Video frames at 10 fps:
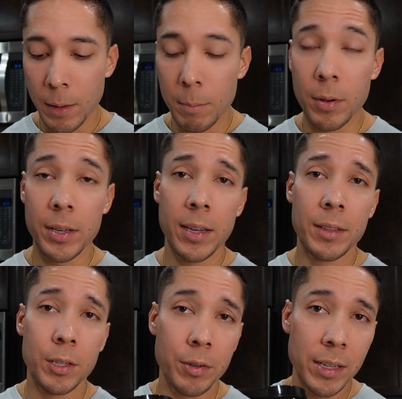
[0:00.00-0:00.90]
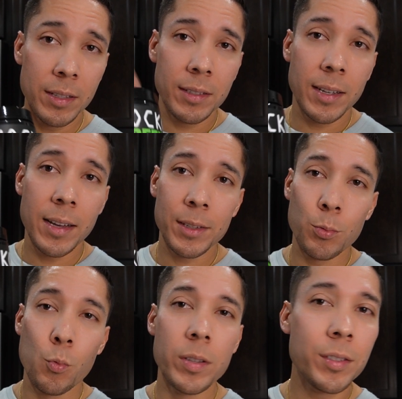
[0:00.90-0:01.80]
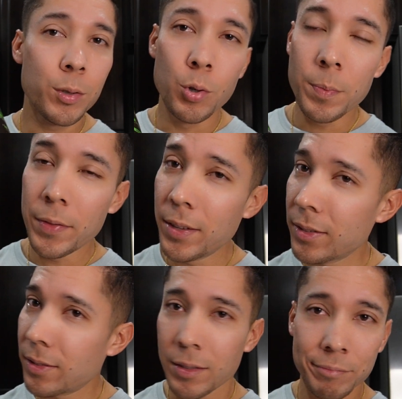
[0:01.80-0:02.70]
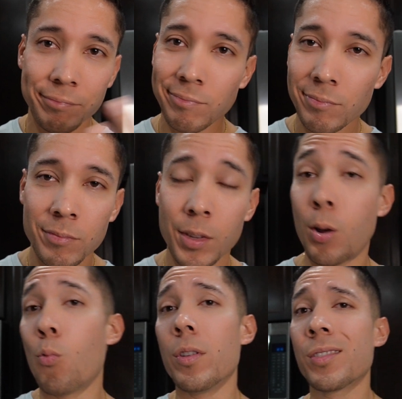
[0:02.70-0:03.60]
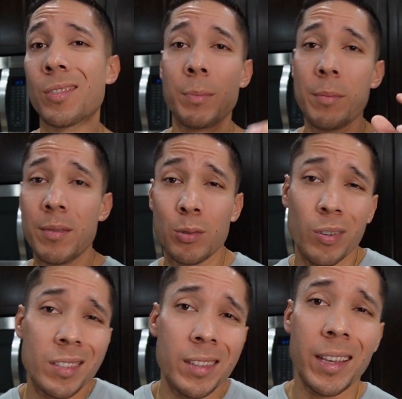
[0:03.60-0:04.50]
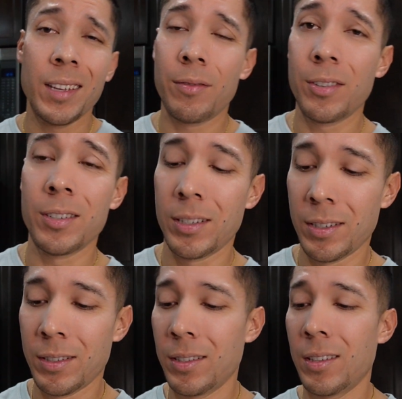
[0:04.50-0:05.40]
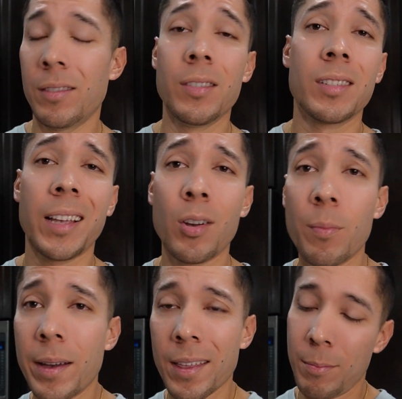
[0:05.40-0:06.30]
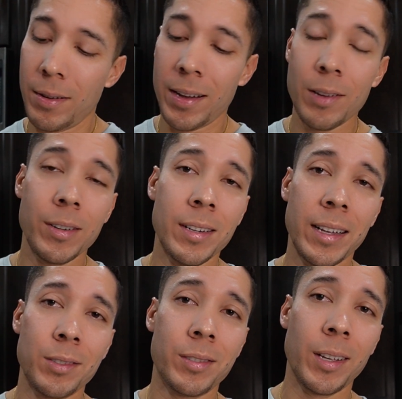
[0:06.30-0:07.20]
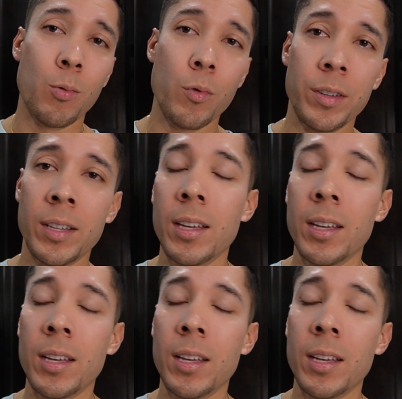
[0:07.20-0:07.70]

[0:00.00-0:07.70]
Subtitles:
But yeah, the greens, guys, one scoop of this, you know, once or maybe even twice a day if you're a psychopath, but I only like to take one.